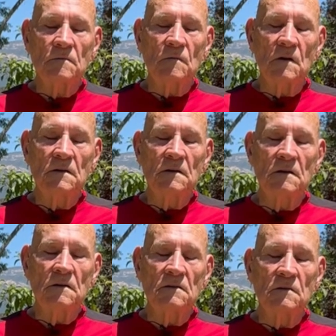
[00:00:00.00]
1,
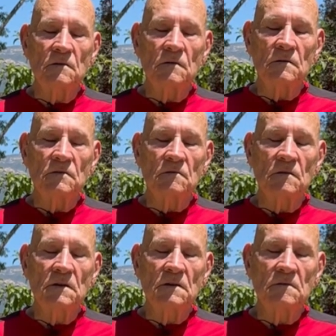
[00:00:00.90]
2,
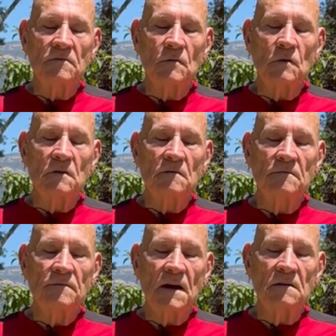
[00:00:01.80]
3, 4,
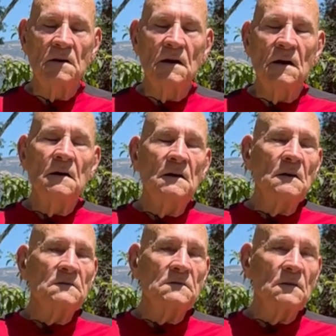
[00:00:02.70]
5.
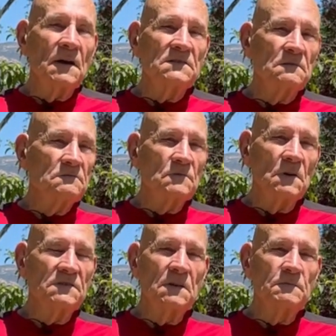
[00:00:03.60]
So that's it,
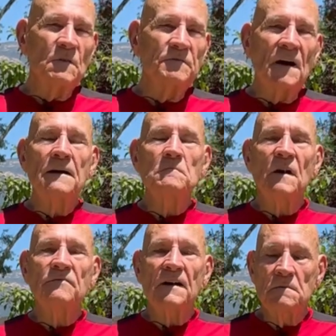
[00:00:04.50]
real simple, 5
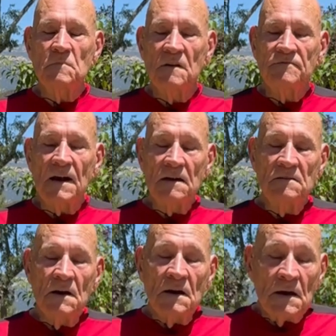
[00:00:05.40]
by 5 by 5.
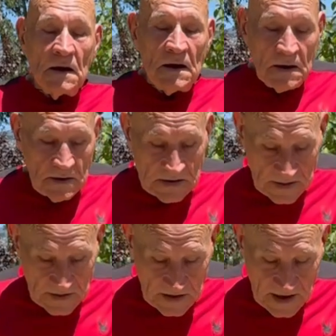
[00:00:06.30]

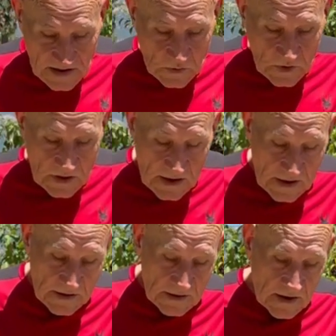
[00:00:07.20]
Now the next one,
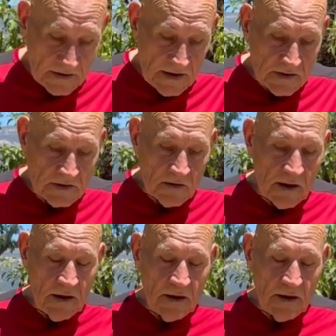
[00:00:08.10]
Dr.